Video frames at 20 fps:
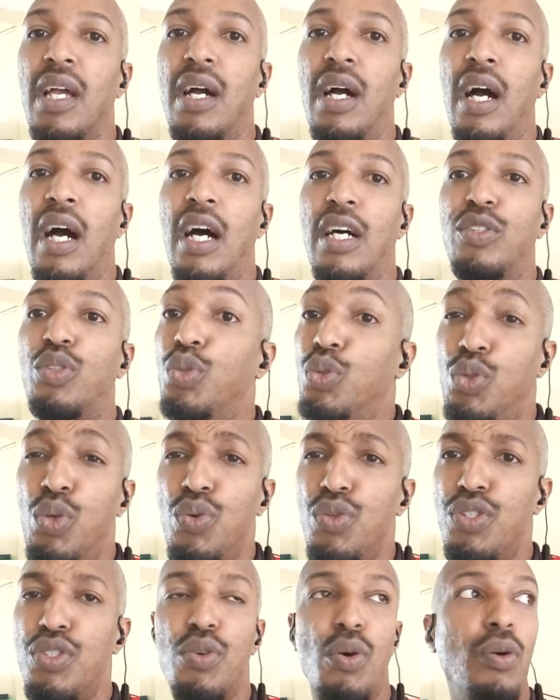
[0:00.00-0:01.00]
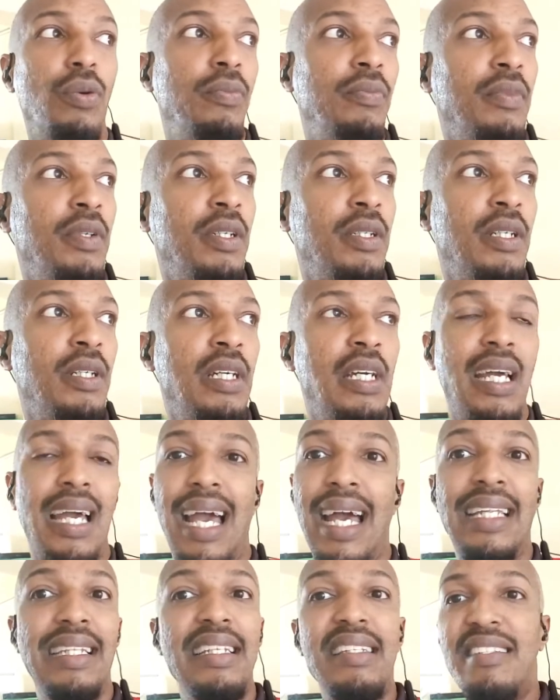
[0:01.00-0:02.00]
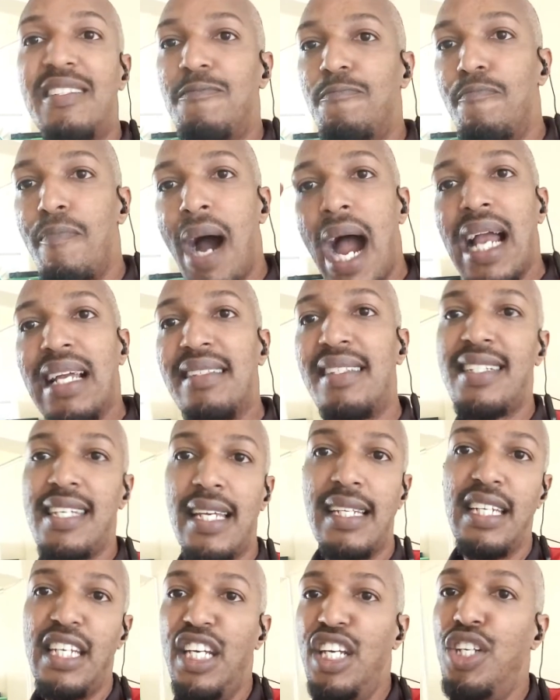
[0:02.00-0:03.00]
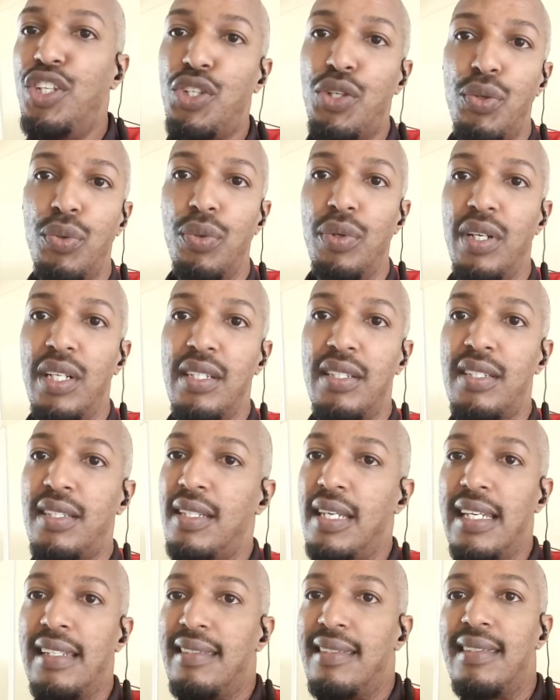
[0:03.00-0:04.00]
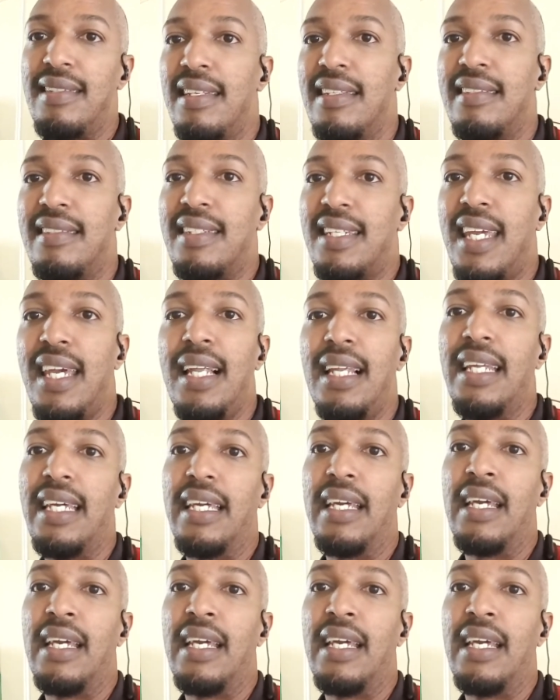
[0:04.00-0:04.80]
to do so. And this mindset issue, it's killing.